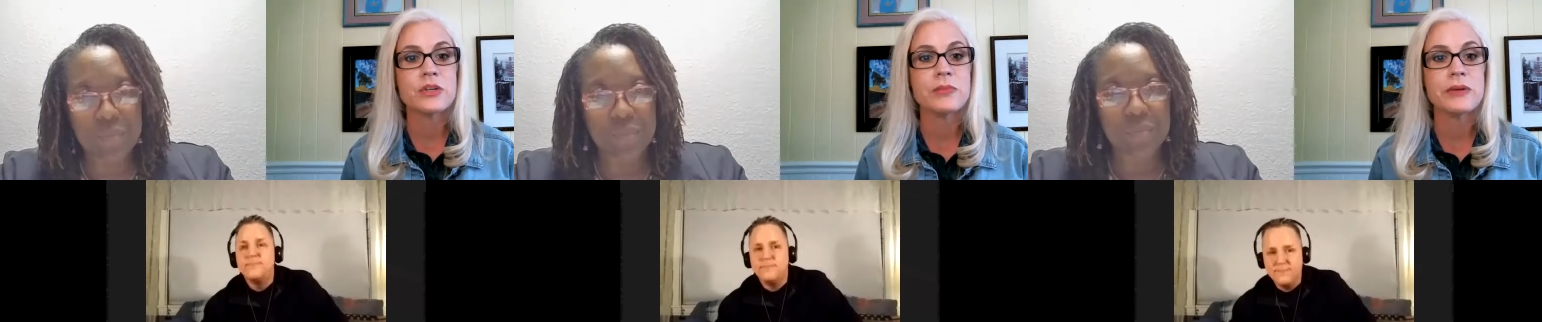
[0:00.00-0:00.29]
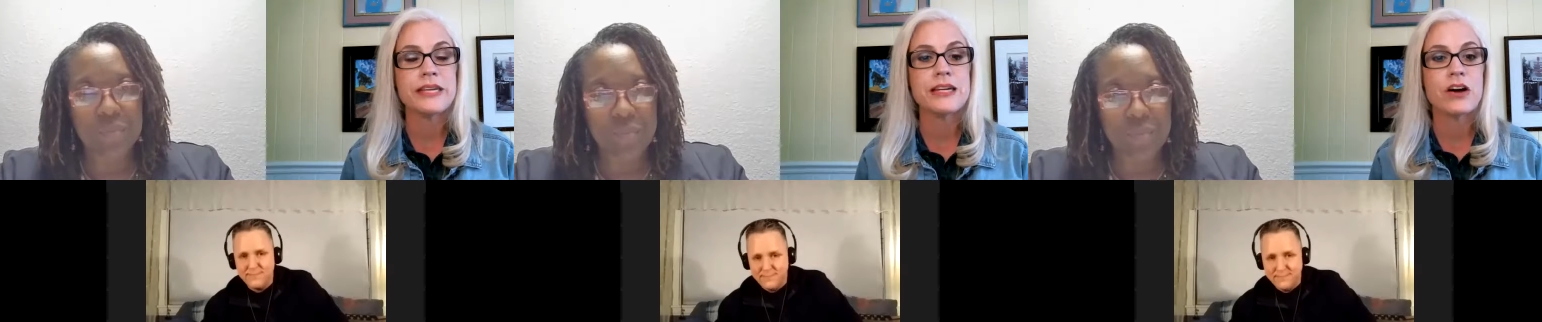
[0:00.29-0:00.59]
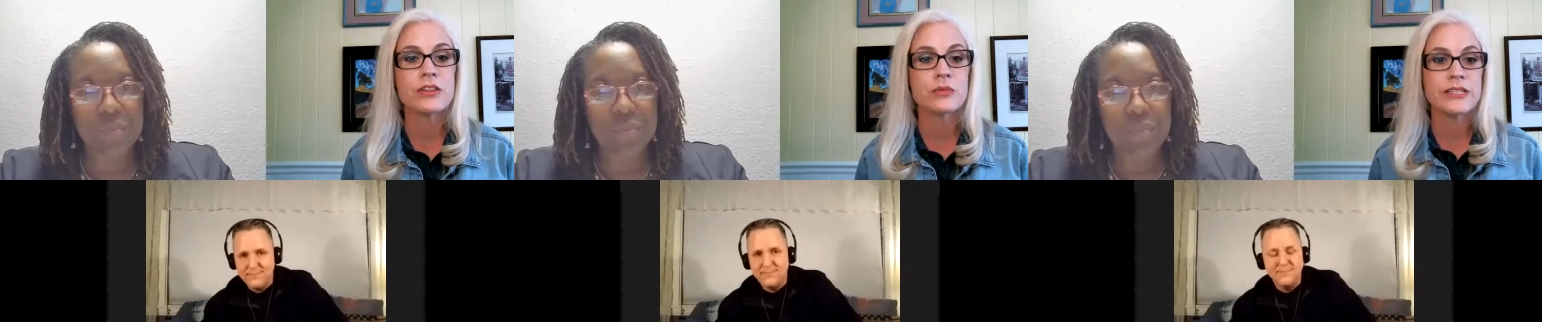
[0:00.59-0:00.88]
Speaker 1: to be
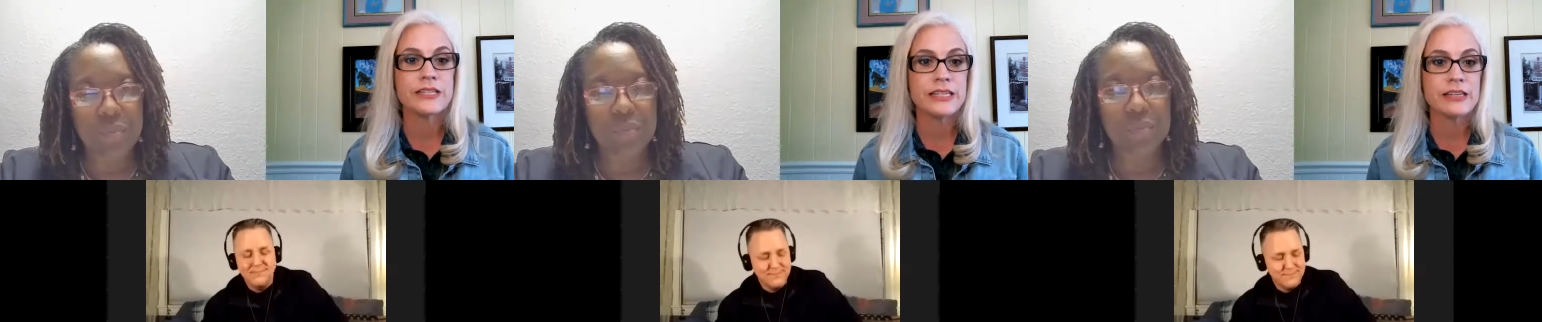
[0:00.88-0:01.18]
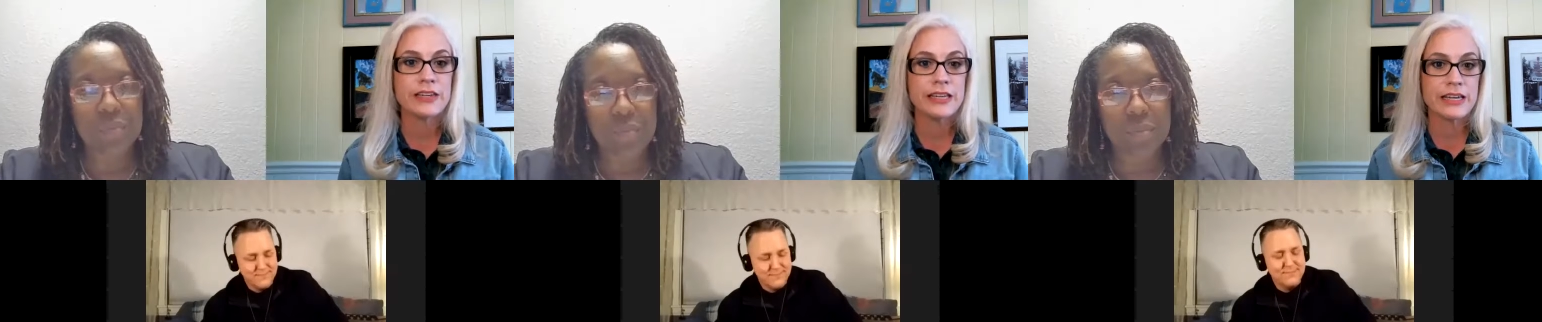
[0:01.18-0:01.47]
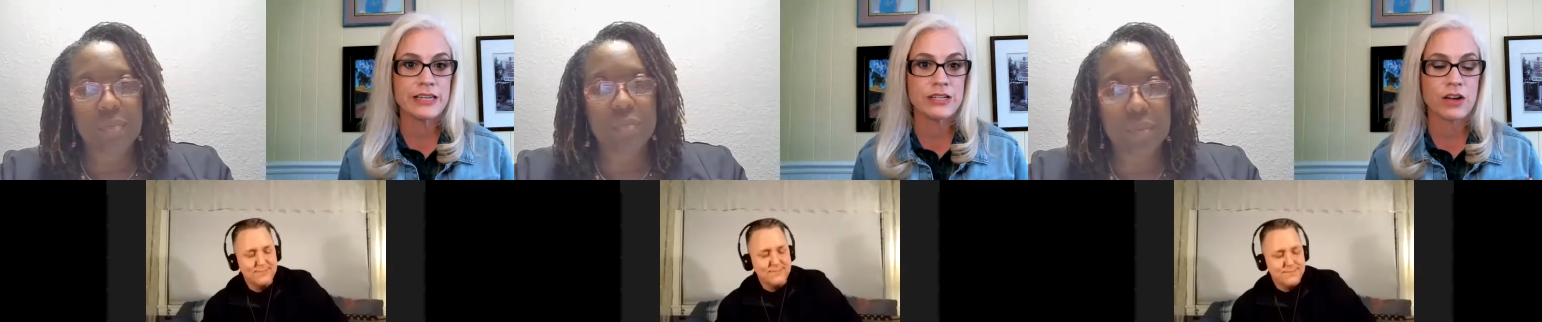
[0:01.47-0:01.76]
on the receiving
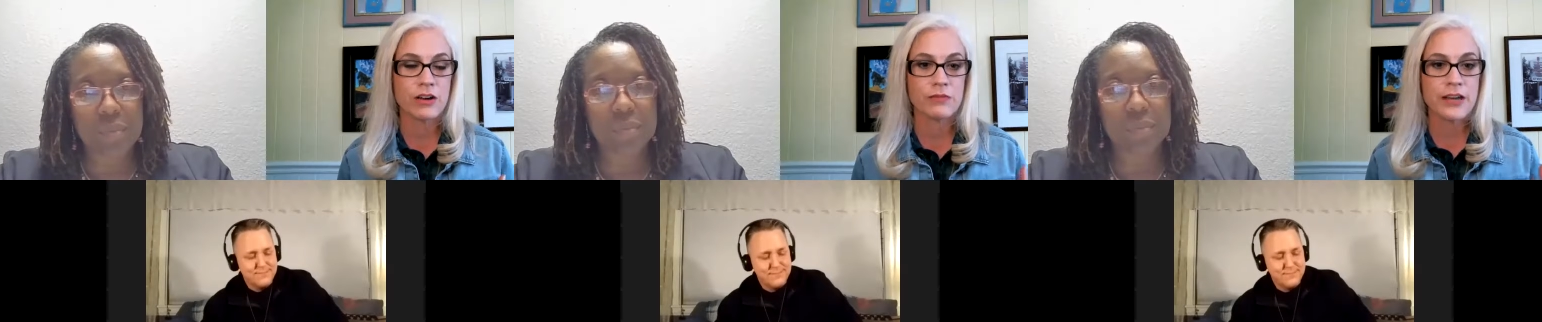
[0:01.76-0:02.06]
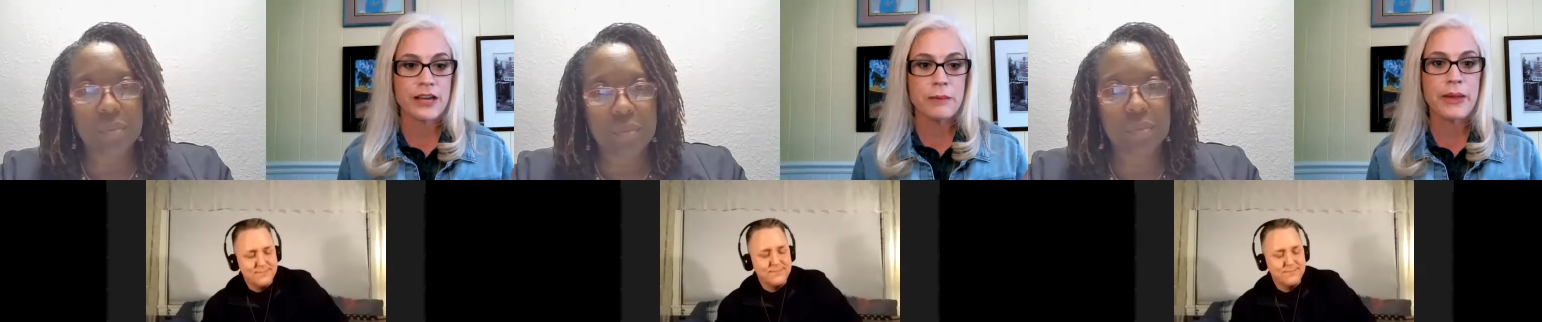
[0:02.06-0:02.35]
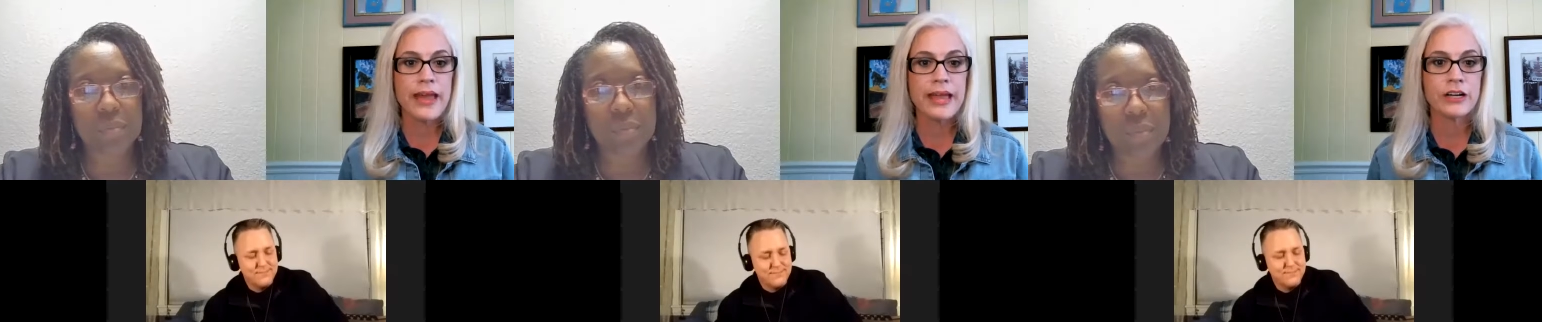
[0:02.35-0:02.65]
end of
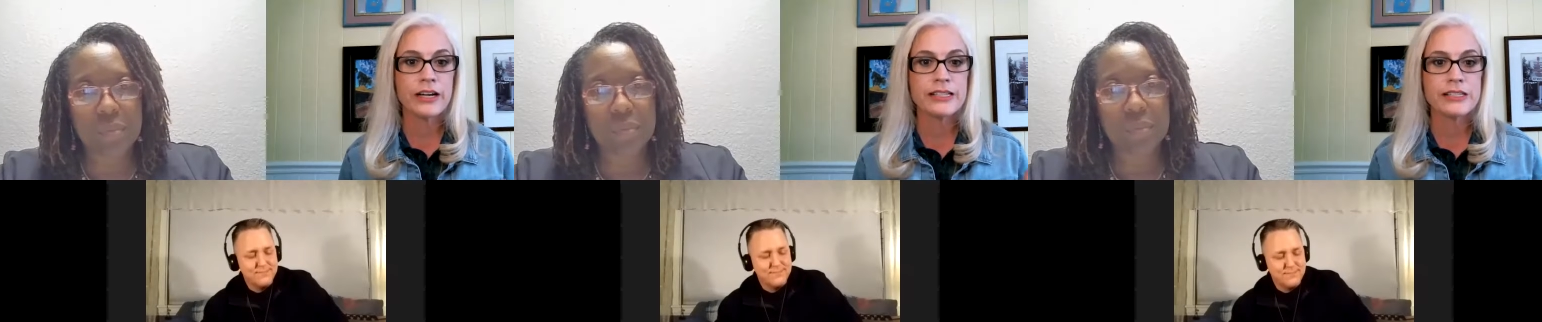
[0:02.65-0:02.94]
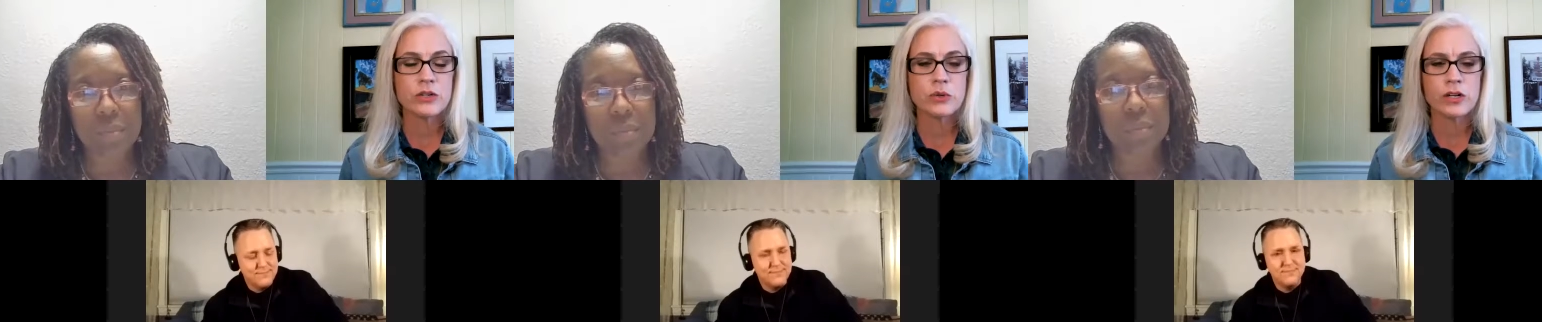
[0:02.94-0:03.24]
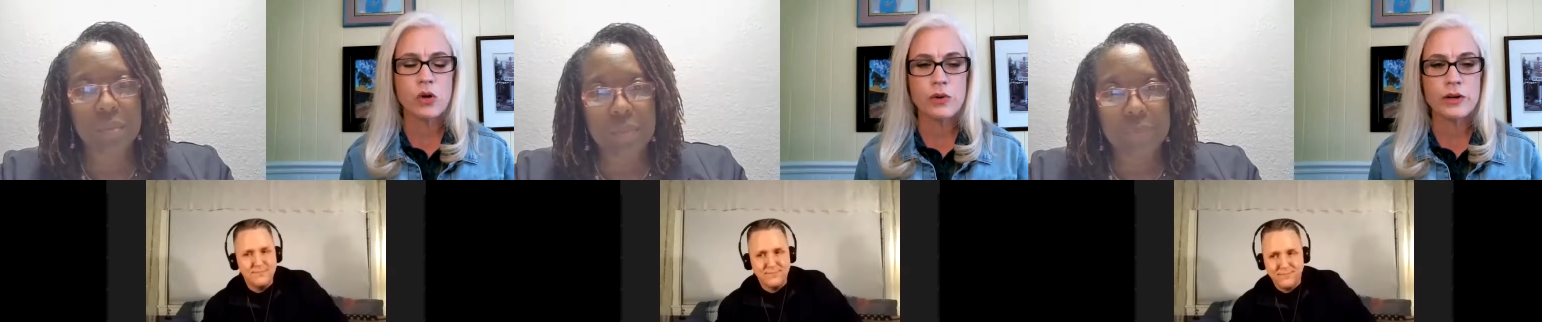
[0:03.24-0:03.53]
parents who are
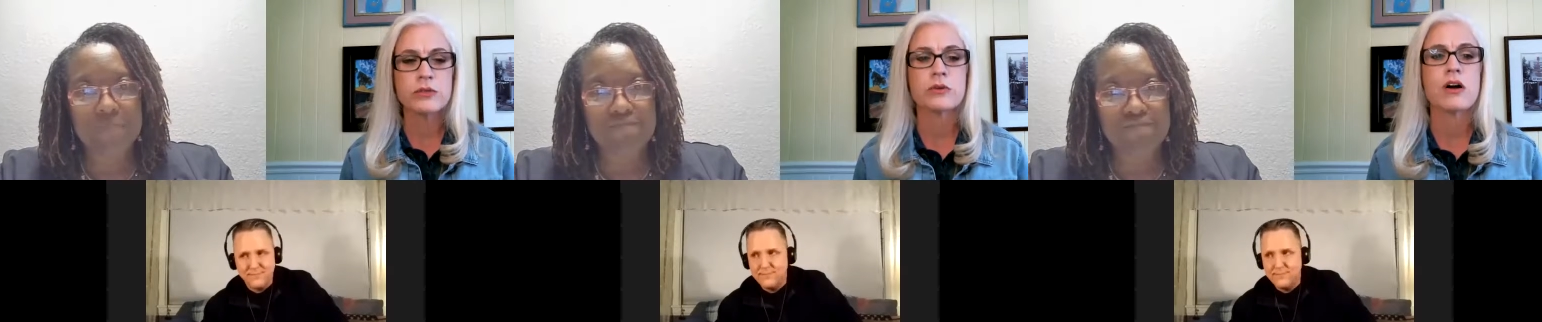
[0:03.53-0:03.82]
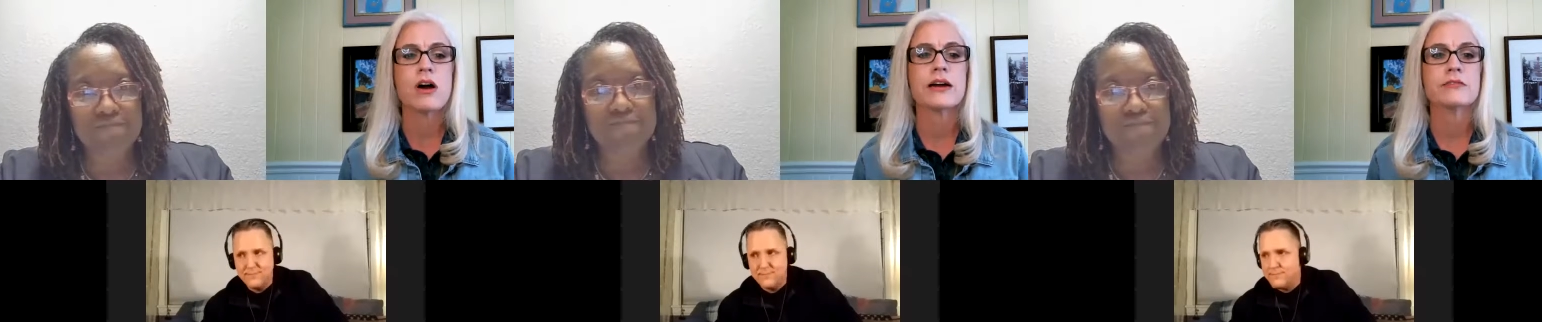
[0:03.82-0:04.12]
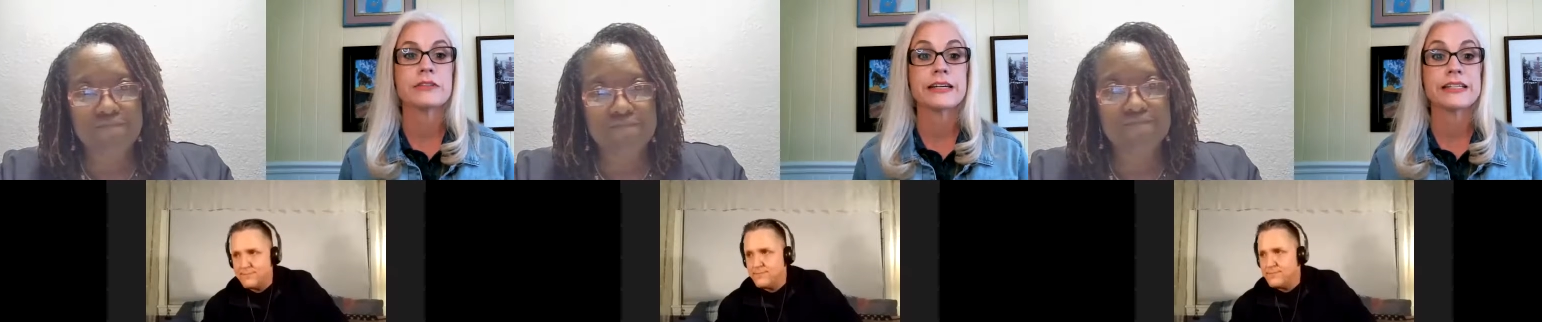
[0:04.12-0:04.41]
going through
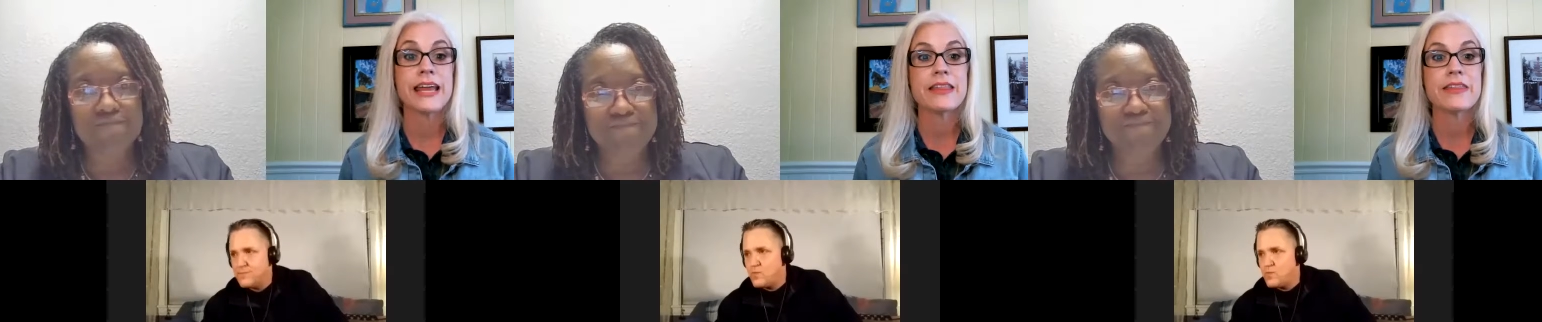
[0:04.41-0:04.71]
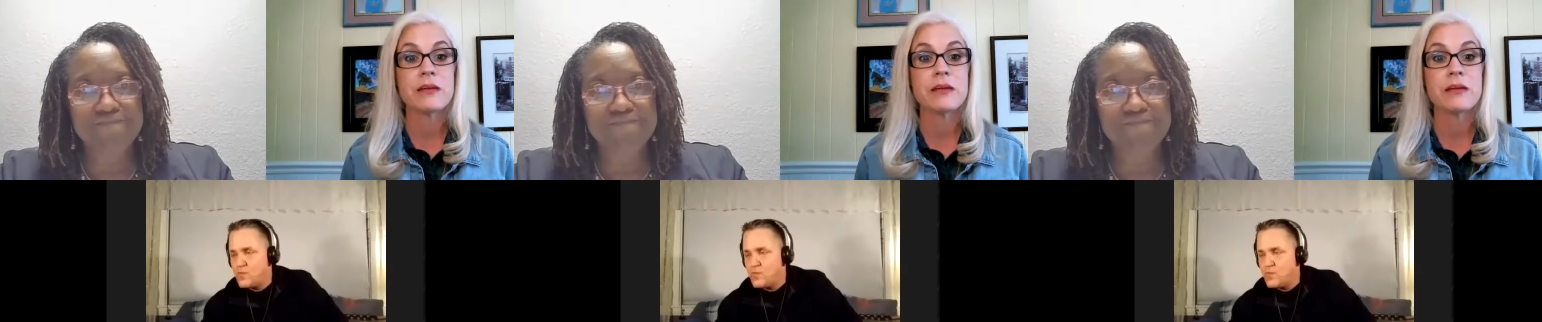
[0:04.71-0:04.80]
conflict, and